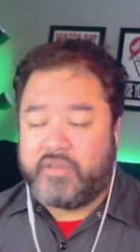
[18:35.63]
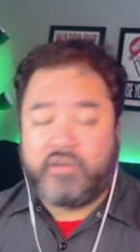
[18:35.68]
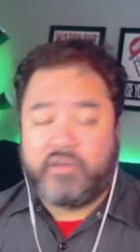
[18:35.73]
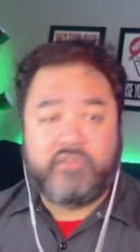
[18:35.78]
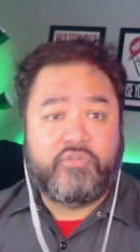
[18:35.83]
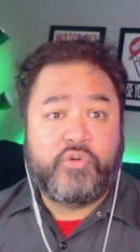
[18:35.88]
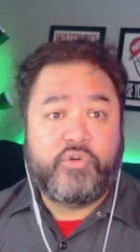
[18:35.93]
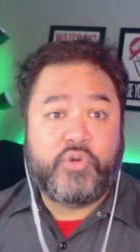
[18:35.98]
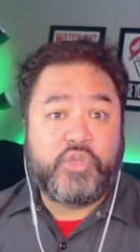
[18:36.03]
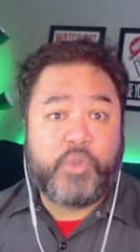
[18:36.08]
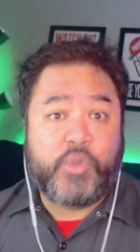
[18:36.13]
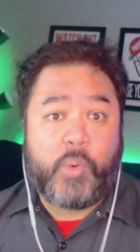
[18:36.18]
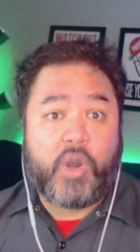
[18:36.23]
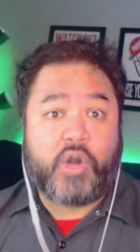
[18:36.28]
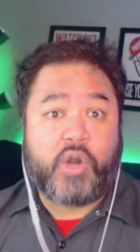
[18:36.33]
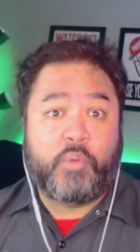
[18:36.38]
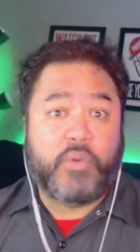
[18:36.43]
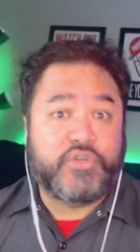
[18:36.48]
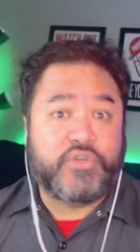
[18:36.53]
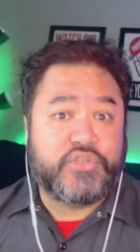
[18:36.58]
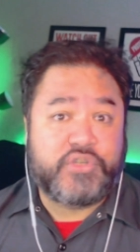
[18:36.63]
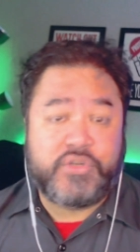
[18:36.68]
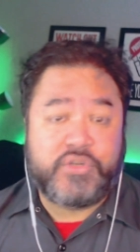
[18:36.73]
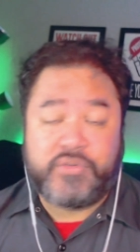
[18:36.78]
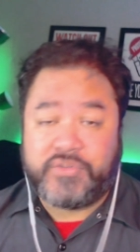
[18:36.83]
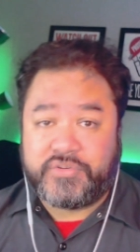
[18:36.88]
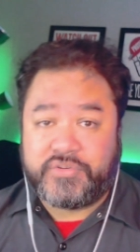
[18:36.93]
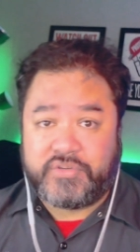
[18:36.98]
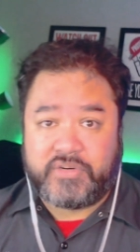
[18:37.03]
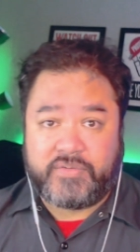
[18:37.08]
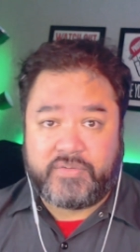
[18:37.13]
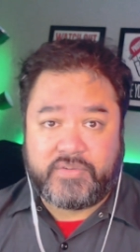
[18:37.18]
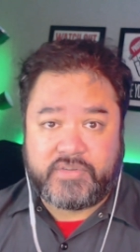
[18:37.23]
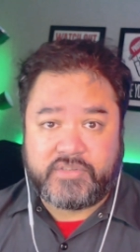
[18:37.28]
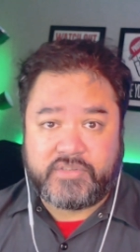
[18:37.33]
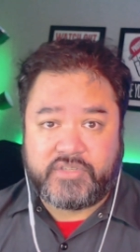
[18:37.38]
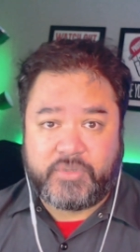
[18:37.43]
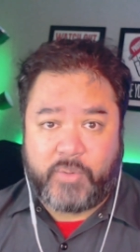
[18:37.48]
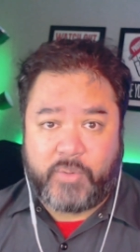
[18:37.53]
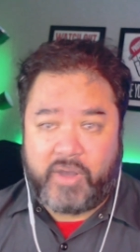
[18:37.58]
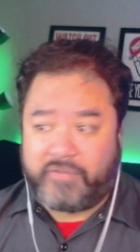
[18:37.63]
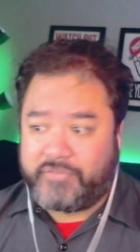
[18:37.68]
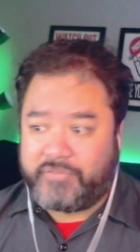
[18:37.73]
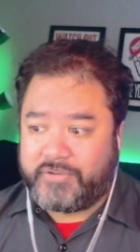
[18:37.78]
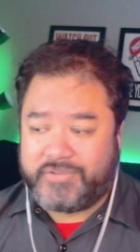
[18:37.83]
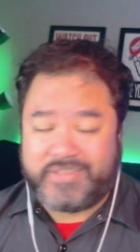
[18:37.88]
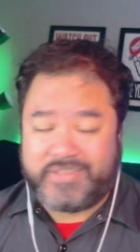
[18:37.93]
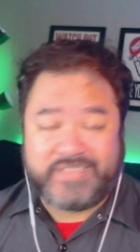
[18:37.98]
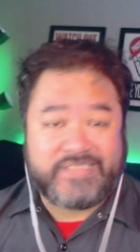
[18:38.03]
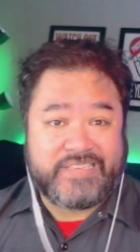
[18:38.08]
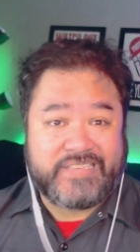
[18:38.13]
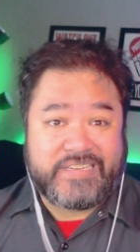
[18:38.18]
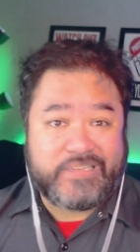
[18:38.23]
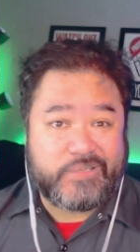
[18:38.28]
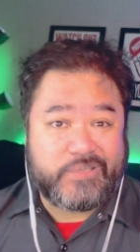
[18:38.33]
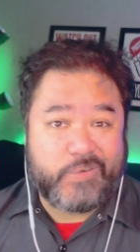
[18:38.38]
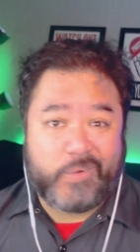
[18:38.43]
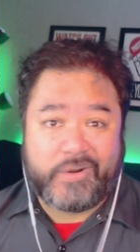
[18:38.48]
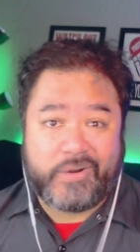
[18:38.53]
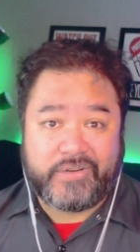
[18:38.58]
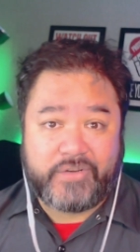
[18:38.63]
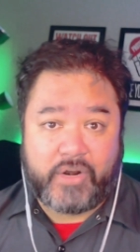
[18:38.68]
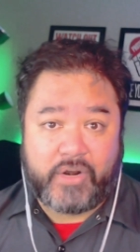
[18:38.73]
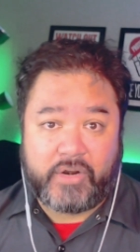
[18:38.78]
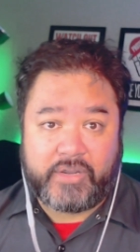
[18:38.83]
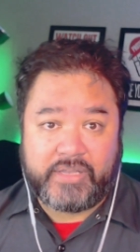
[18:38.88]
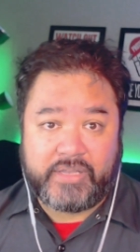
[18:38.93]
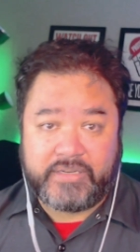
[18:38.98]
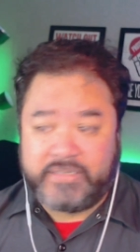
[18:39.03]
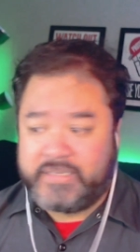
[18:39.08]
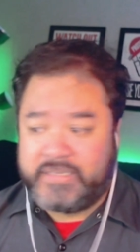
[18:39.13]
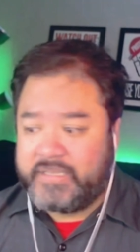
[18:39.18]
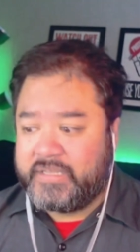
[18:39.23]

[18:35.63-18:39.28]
of who you are, what you do, the services you offer, the cities you want to target.